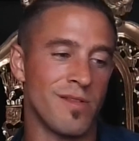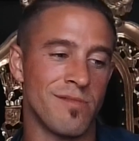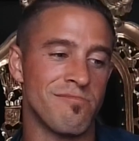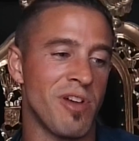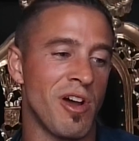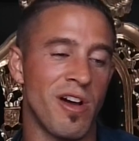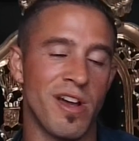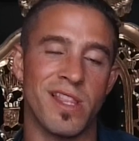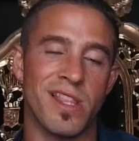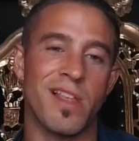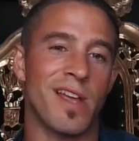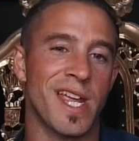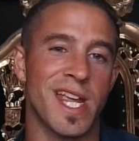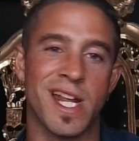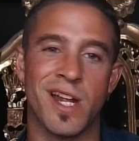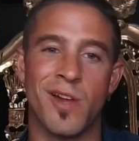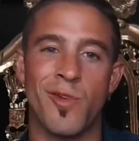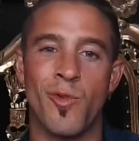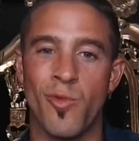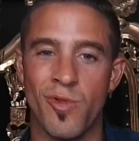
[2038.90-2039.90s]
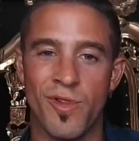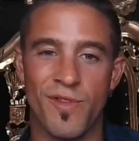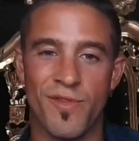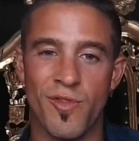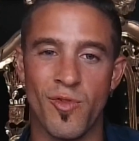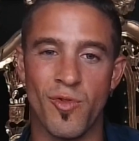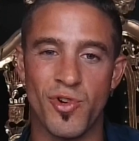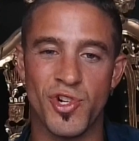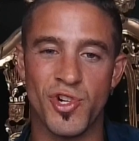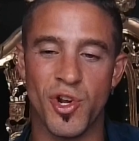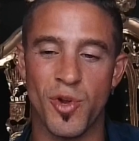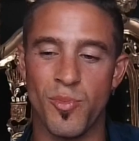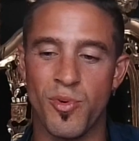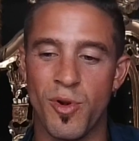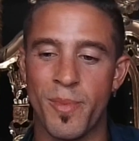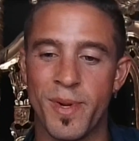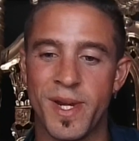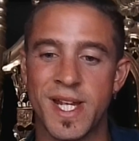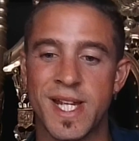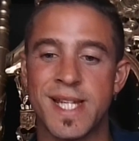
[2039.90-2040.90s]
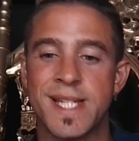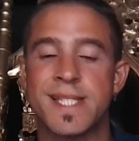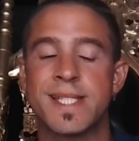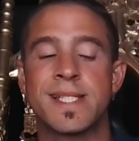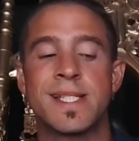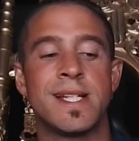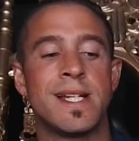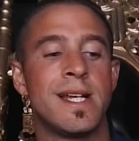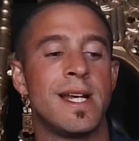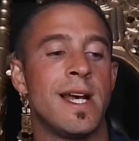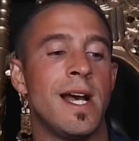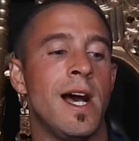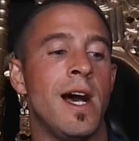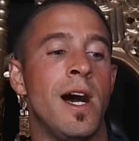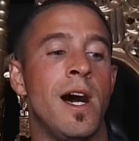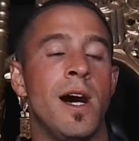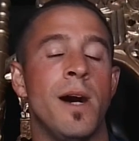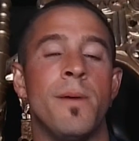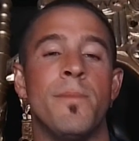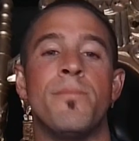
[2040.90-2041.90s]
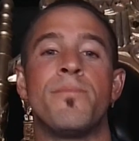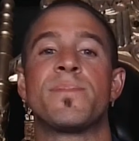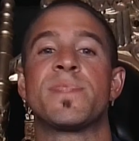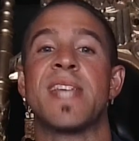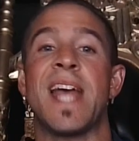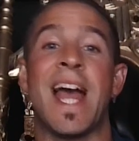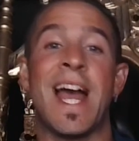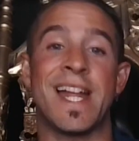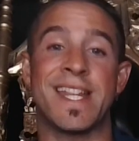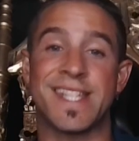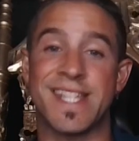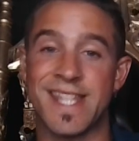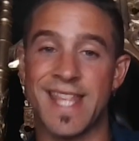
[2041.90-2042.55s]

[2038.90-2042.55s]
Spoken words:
highlighting all of the horse show properties. To add to